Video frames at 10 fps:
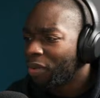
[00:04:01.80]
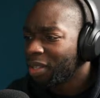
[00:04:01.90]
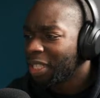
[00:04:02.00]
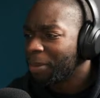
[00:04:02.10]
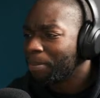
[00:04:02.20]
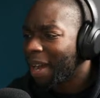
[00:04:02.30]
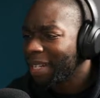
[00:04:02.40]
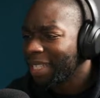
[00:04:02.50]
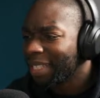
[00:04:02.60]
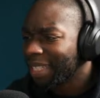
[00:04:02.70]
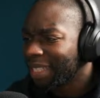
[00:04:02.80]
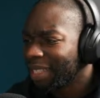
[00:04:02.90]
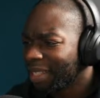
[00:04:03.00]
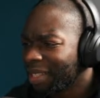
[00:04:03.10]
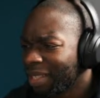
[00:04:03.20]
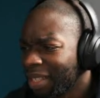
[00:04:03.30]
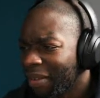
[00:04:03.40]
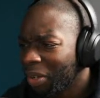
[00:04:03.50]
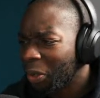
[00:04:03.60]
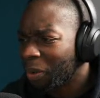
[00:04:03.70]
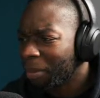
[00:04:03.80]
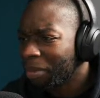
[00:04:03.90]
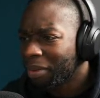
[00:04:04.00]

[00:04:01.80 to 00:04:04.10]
is minus 60. Does it ever go up?